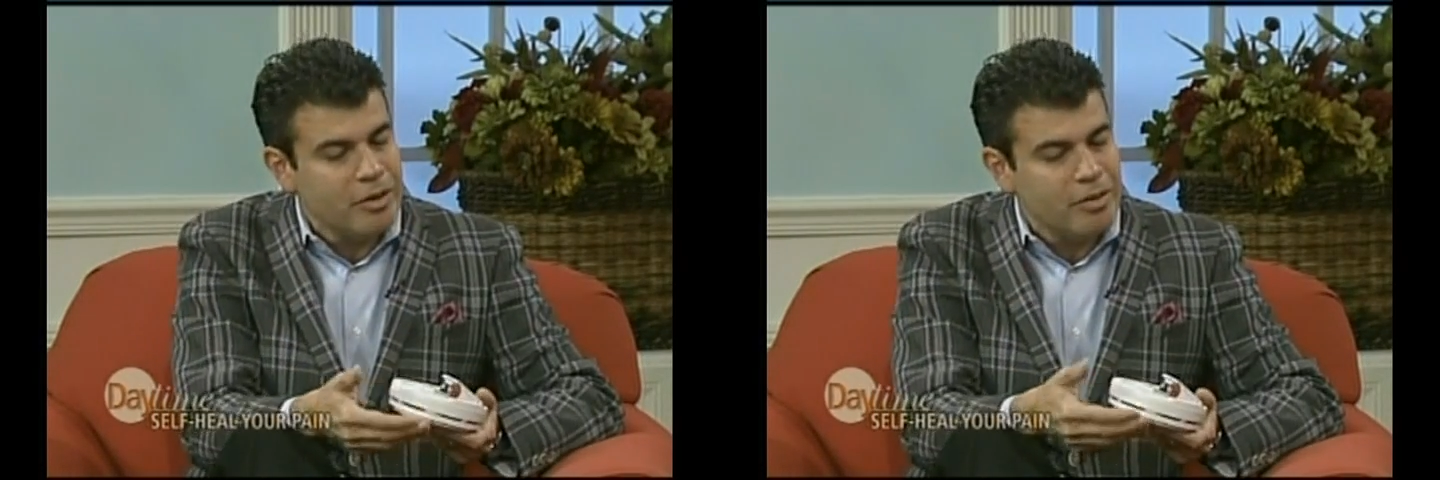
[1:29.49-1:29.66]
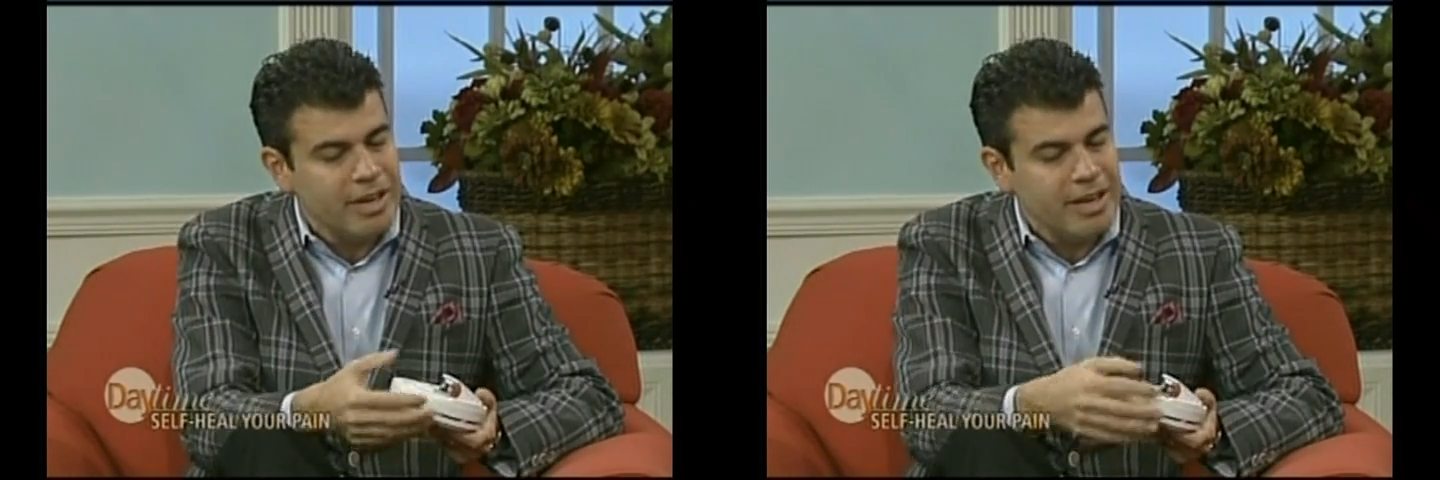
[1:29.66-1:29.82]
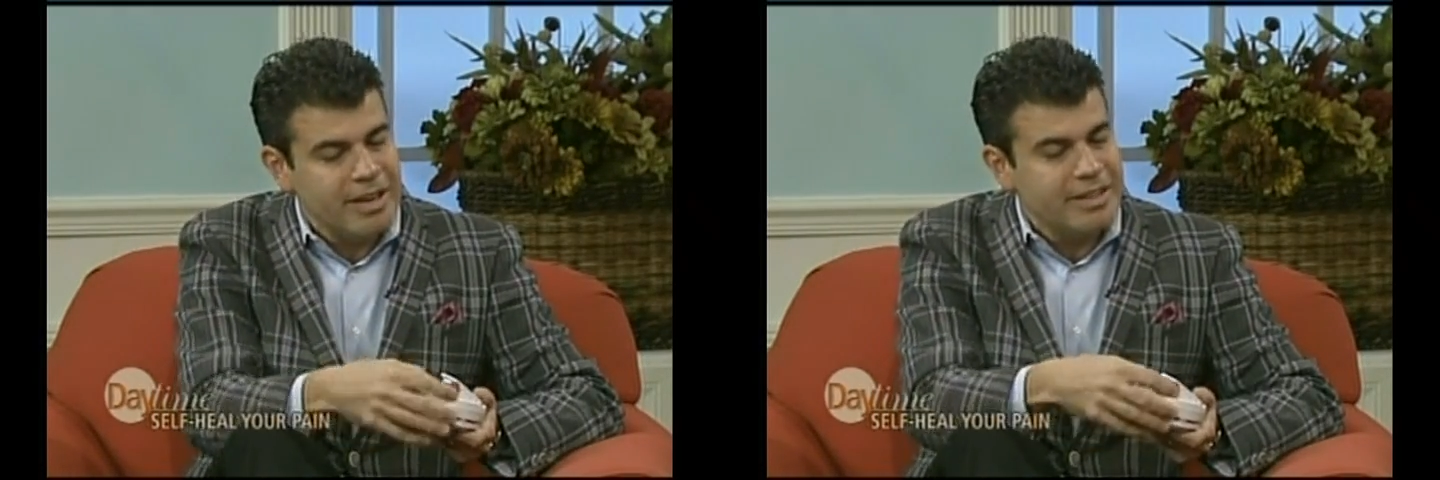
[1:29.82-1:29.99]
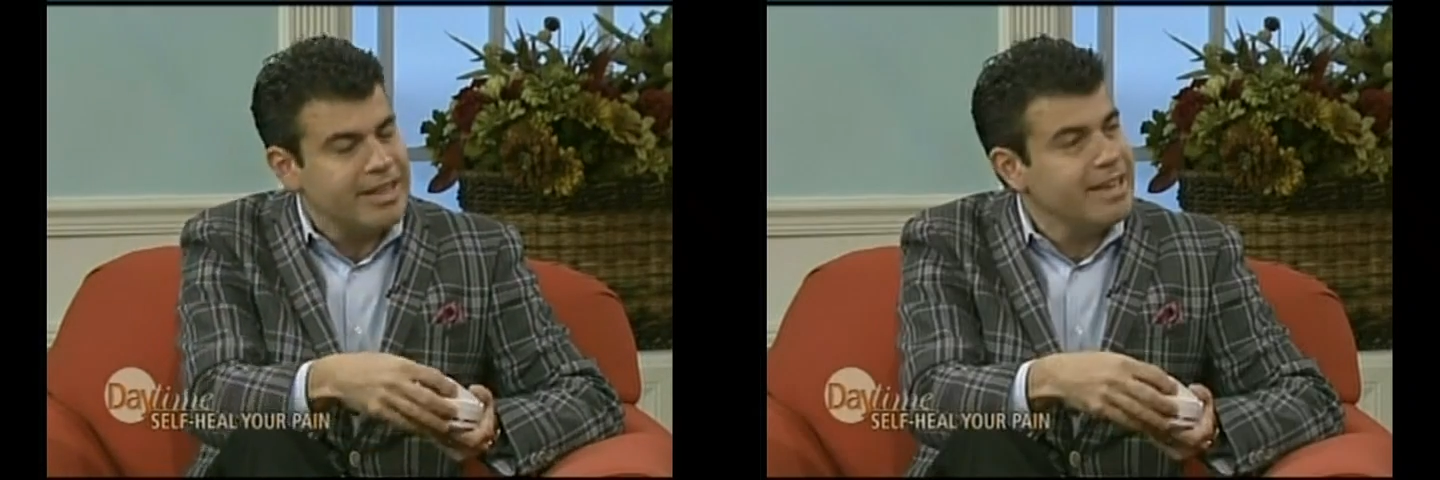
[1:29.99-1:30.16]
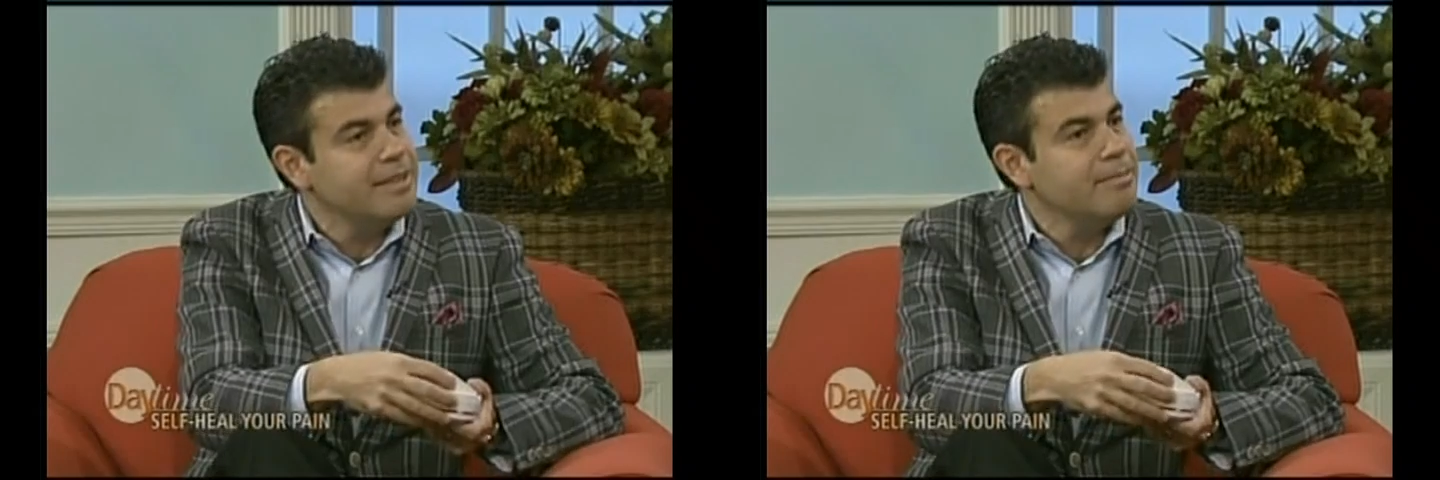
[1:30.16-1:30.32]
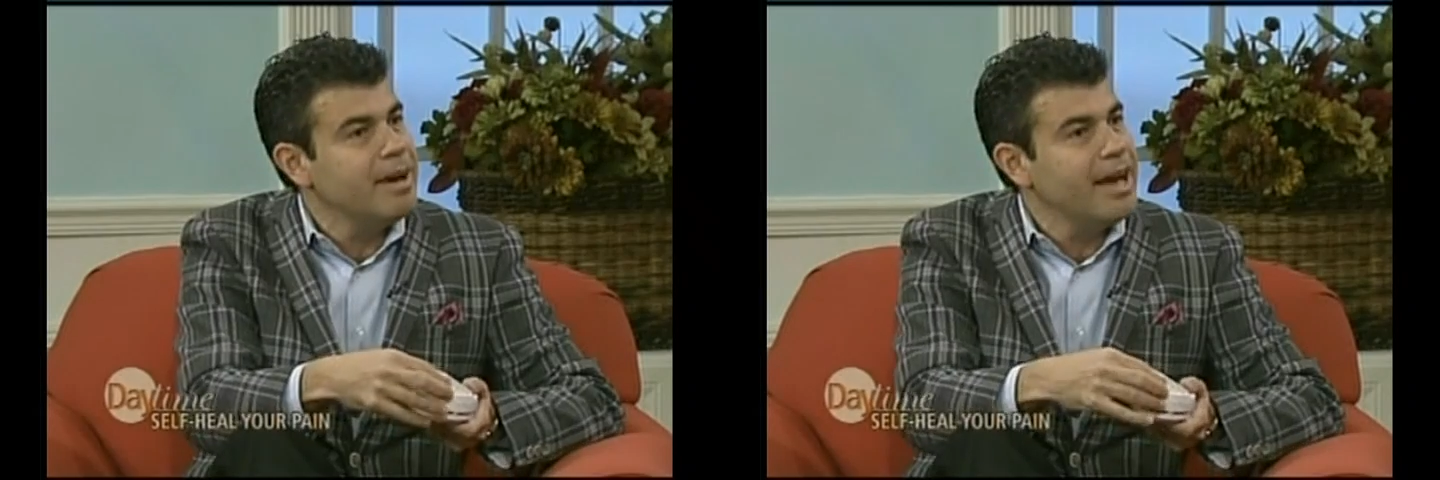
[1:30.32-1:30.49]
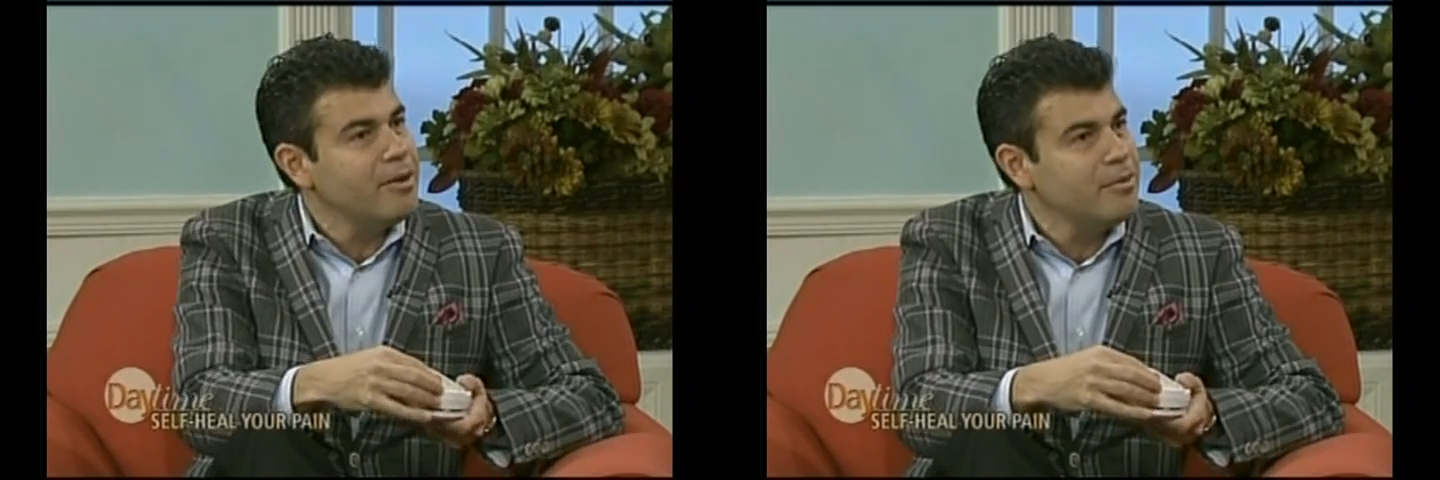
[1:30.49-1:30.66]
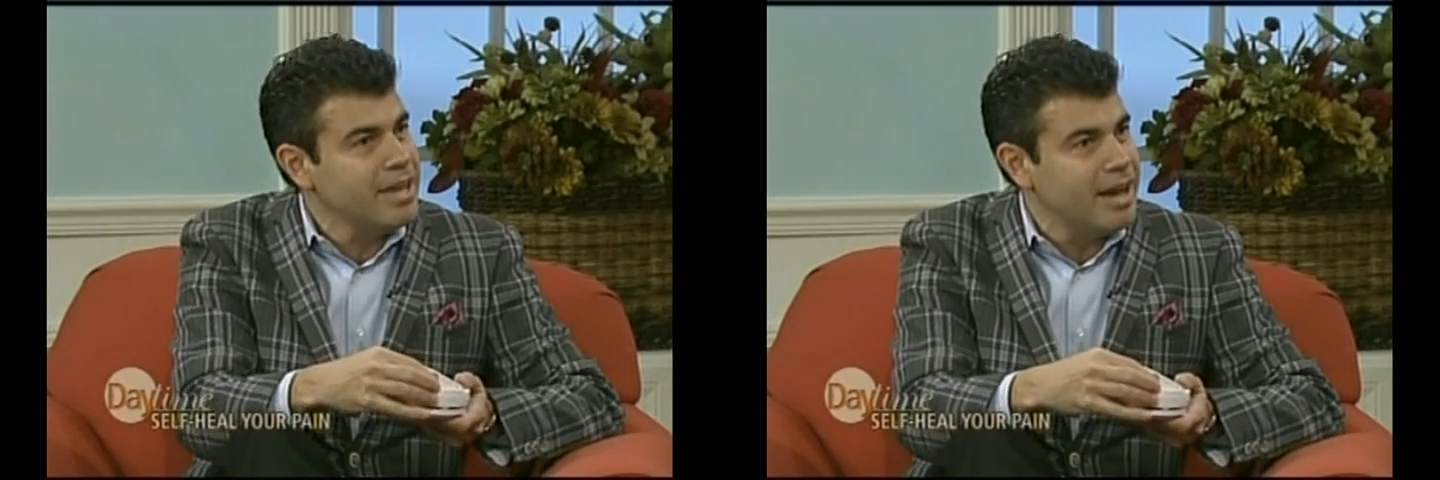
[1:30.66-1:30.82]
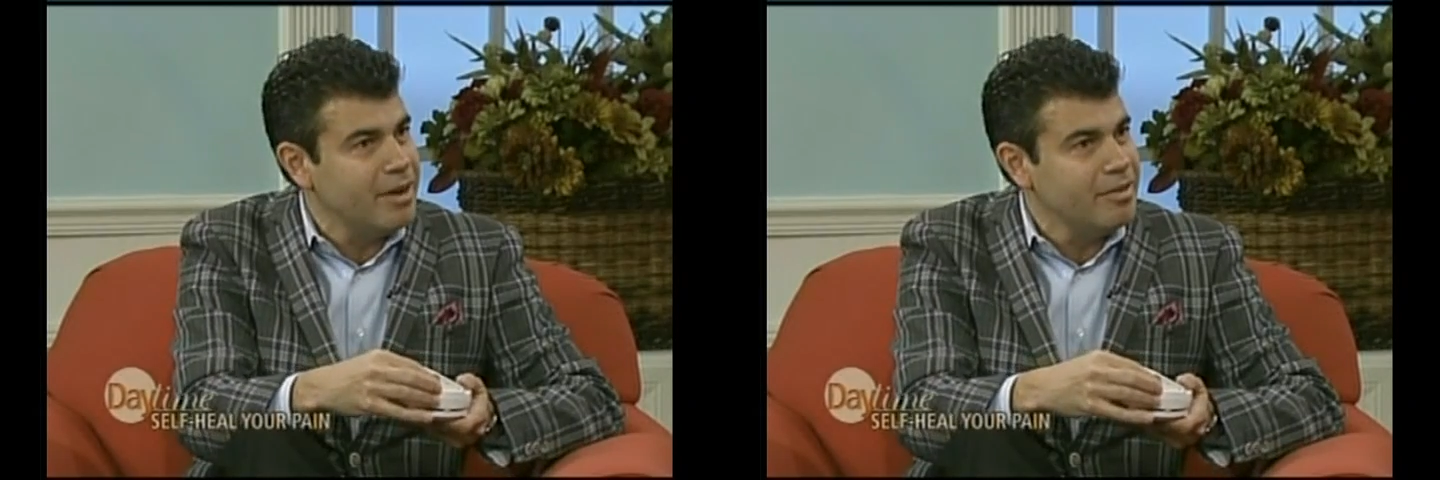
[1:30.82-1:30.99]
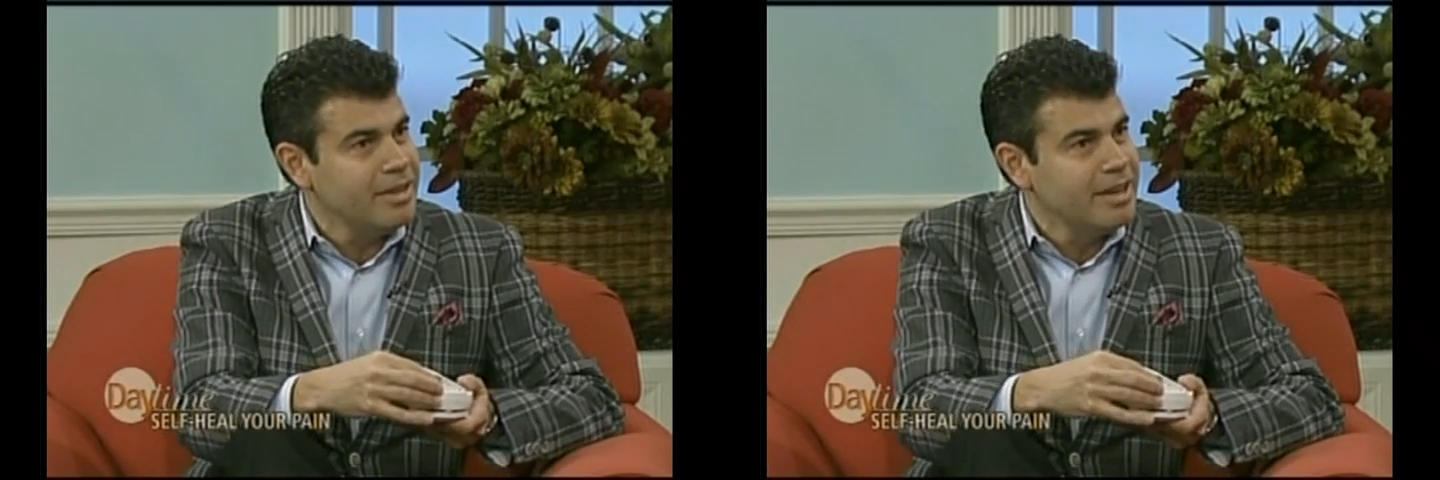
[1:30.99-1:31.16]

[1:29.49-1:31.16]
go in and take the battery out.